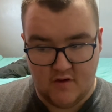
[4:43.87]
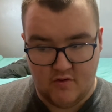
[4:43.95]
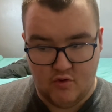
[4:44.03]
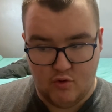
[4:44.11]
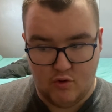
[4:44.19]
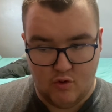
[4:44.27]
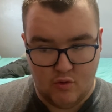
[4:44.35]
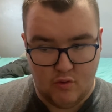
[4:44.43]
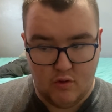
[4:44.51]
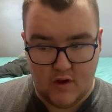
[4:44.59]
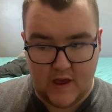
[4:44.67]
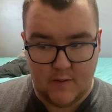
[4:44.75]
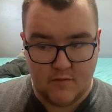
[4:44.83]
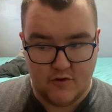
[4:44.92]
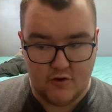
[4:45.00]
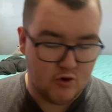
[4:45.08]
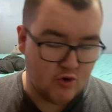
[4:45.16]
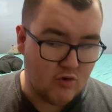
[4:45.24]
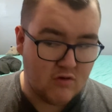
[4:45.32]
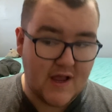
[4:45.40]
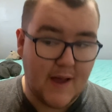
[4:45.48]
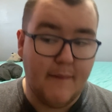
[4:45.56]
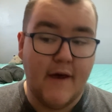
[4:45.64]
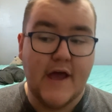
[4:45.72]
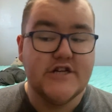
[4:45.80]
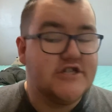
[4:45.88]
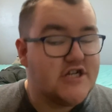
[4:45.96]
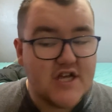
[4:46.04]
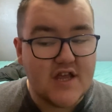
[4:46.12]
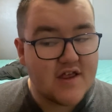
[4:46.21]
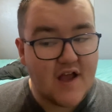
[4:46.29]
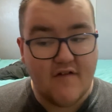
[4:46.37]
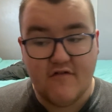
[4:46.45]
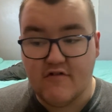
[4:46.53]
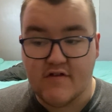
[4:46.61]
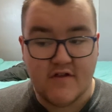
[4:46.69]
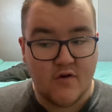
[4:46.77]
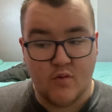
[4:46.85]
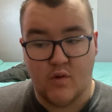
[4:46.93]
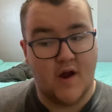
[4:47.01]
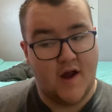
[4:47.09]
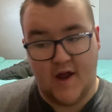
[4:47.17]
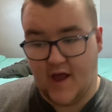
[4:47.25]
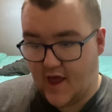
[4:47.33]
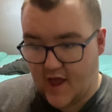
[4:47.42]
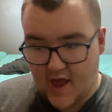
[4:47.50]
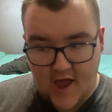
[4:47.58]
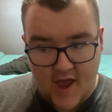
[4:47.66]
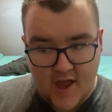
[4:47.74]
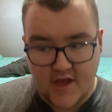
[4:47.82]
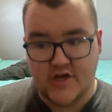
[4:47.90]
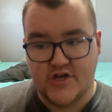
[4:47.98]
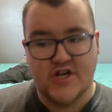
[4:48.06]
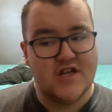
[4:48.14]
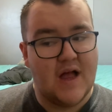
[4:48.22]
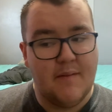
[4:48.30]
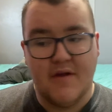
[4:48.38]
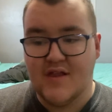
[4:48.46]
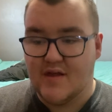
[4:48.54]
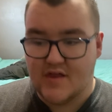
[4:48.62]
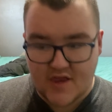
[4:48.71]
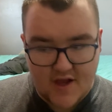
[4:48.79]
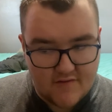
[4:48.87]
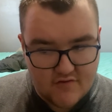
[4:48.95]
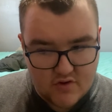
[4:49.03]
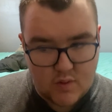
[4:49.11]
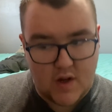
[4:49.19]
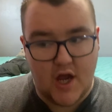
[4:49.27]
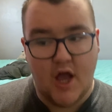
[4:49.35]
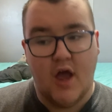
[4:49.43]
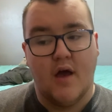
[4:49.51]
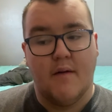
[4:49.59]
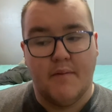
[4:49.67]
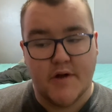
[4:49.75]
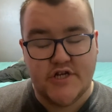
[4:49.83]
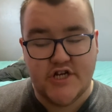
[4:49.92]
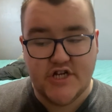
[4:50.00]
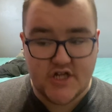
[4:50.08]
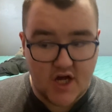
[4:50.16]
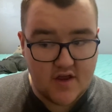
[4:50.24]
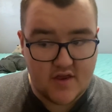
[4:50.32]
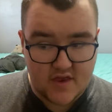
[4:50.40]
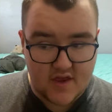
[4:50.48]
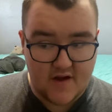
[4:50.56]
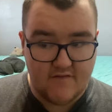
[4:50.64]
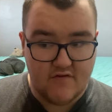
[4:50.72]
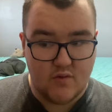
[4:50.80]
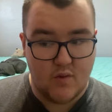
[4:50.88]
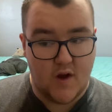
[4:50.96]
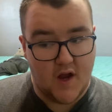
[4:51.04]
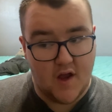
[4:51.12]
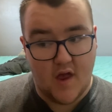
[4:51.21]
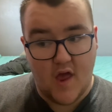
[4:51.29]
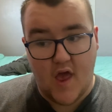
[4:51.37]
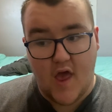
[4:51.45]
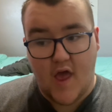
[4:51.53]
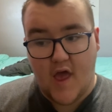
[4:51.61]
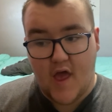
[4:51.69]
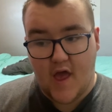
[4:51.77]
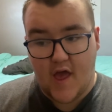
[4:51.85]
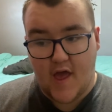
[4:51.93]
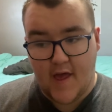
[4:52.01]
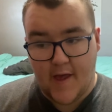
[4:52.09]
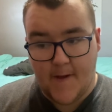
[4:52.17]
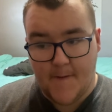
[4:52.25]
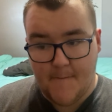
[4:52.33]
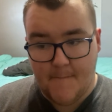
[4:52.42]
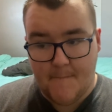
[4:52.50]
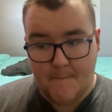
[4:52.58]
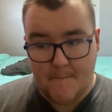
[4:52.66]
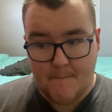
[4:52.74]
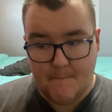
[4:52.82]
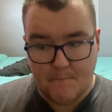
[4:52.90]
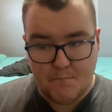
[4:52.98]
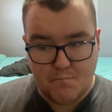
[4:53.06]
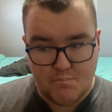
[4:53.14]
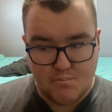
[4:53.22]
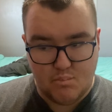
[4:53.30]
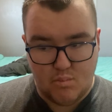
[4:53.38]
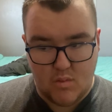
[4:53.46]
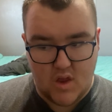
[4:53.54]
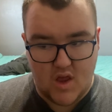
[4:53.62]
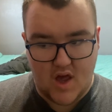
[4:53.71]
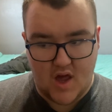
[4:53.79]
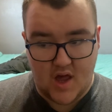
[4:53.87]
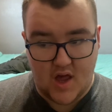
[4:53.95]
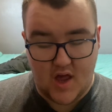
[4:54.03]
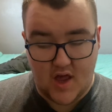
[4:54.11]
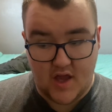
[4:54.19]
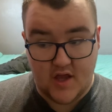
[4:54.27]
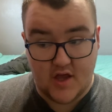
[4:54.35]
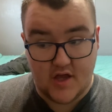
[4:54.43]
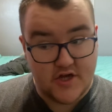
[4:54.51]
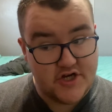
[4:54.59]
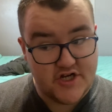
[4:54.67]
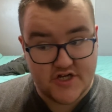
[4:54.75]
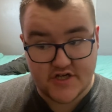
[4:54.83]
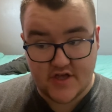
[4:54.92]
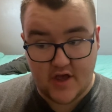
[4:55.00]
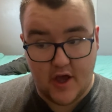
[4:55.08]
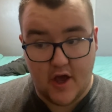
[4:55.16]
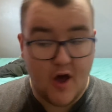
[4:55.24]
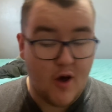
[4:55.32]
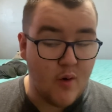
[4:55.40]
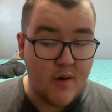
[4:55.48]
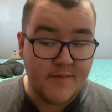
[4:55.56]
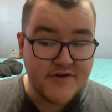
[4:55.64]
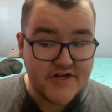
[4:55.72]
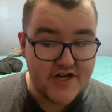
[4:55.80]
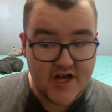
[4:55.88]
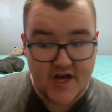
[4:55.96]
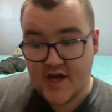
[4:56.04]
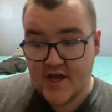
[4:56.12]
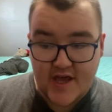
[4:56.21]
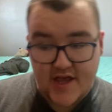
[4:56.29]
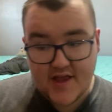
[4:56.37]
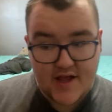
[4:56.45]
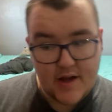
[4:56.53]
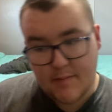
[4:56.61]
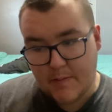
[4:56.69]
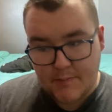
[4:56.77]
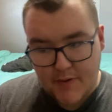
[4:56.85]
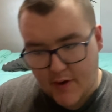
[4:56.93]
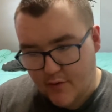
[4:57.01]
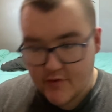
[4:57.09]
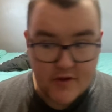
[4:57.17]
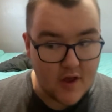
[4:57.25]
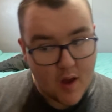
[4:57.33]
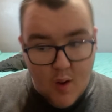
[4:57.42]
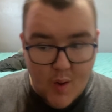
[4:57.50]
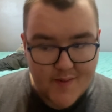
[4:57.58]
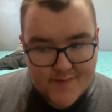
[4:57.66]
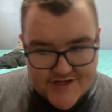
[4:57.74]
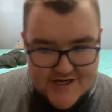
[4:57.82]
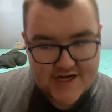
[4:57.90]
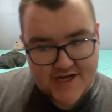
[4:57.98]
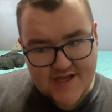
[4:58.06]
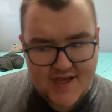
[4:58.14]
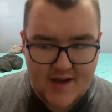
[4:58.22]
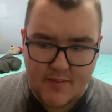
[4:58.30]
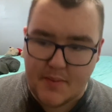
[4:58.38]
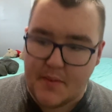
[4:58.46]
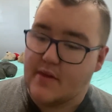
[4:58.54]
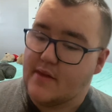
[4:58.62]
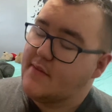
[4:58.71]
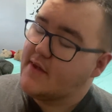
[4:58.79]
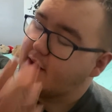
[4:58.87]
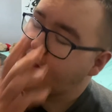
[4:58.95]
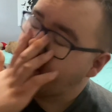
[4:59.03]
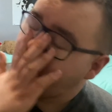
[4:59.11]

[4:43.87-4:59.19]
Laurel came to the doorstep. She discovers the ring. And she's not meant to discover the ring, but she does discover the ring. And she's just like, OMG, he's gonna propose. OMG, he's gonna propose. I'm like,